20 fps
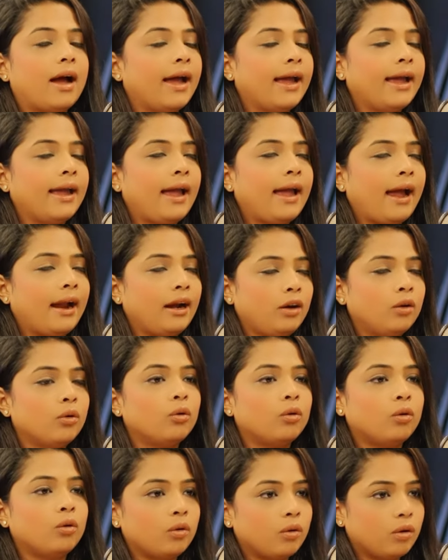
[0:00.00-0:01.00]
I had
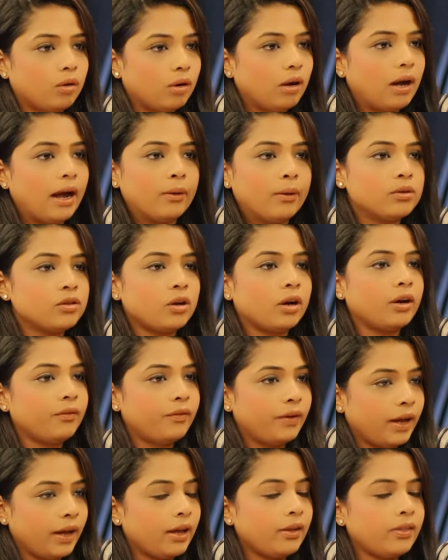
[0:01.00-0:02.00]
no I was not
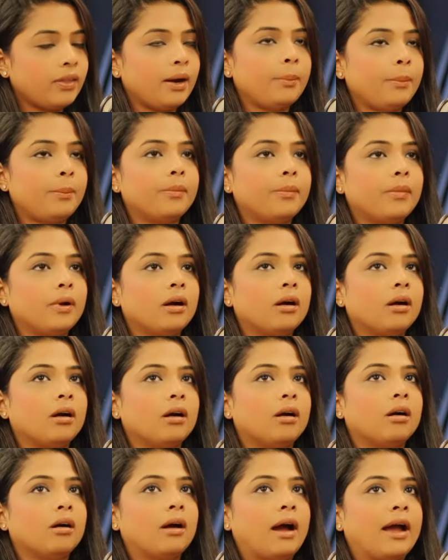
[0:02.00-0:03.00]
aware that
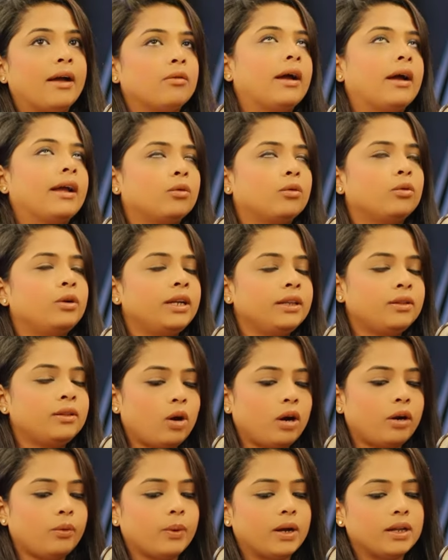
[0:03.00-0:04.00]
uh, I, I, only
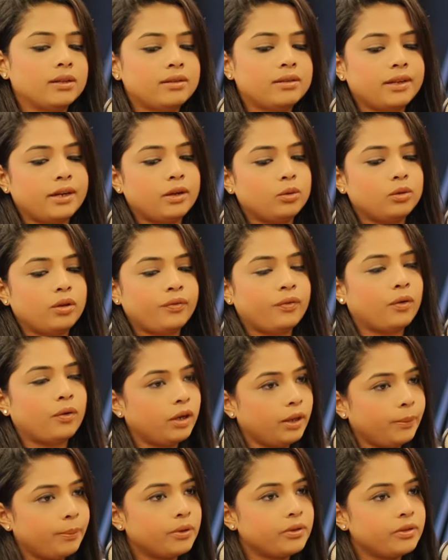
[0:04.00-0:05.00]
thought once they do the
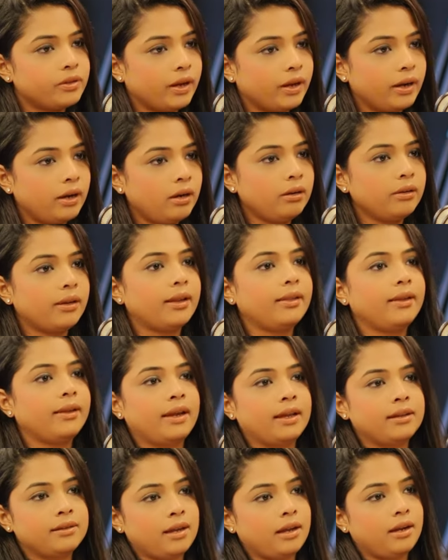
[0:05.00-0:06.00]
40%, then they
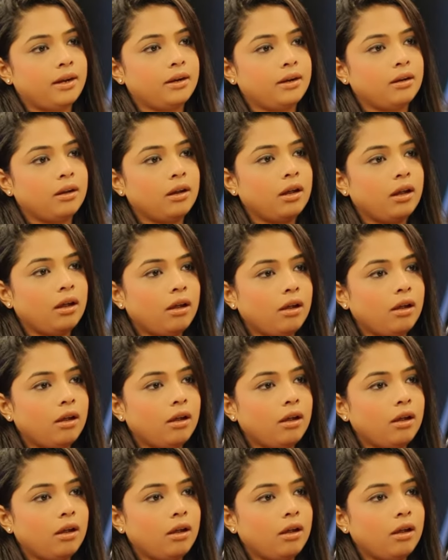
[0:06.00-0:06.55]
can sell Anybody it. who